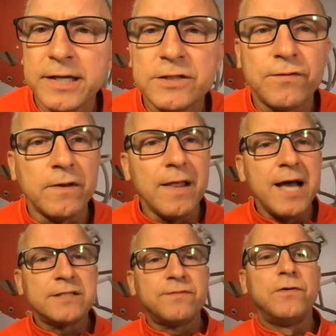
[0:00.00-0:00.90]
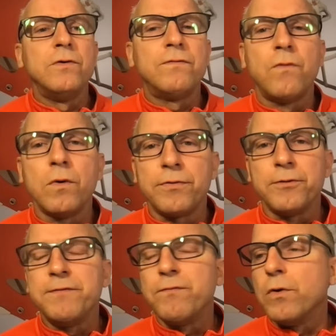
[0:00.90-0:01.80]
us for the last
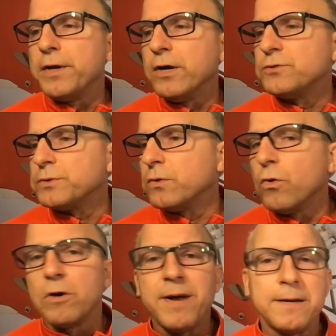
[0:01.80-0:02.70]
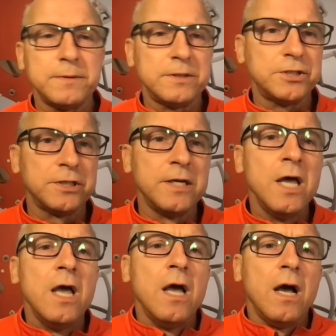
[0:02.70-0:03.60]
3-4 years with the quarterback position.
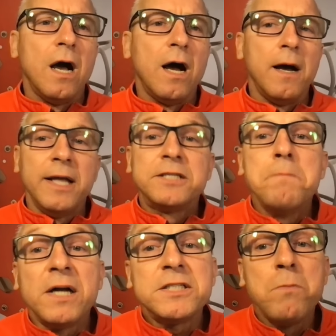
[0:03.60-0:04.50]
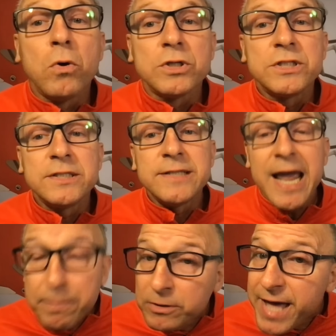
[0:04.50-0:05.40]
It's much more
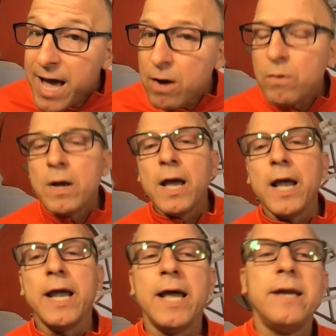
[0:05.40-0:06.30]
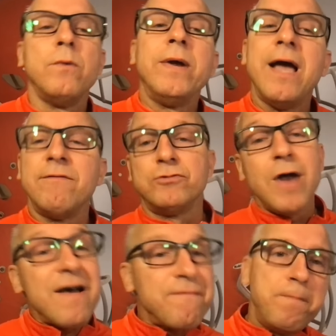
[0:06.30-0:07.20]
stable now, and we have
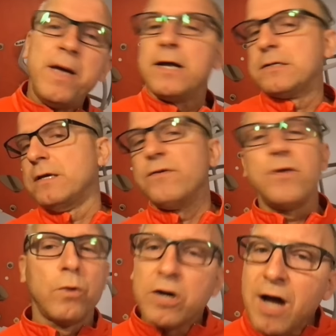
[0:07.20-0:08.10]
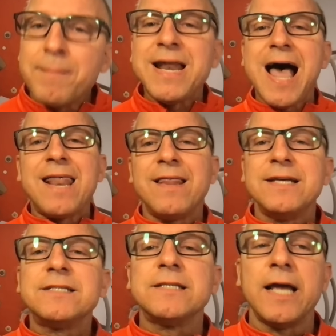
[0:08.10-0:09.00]
draft picks, and we're coming out of
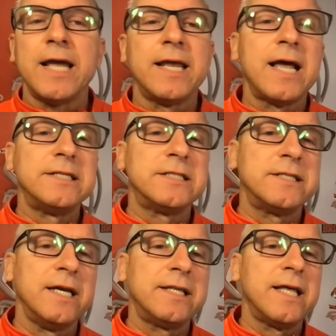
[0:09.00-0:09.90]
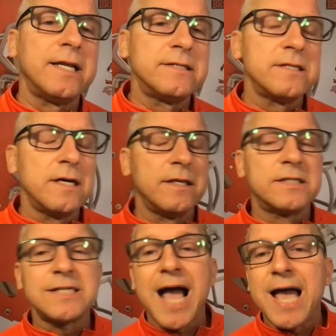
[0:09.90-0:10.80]
this, and I just think that the
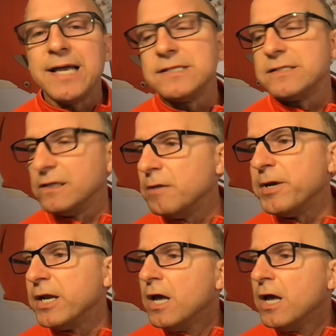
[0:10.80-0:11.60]
sky is the limit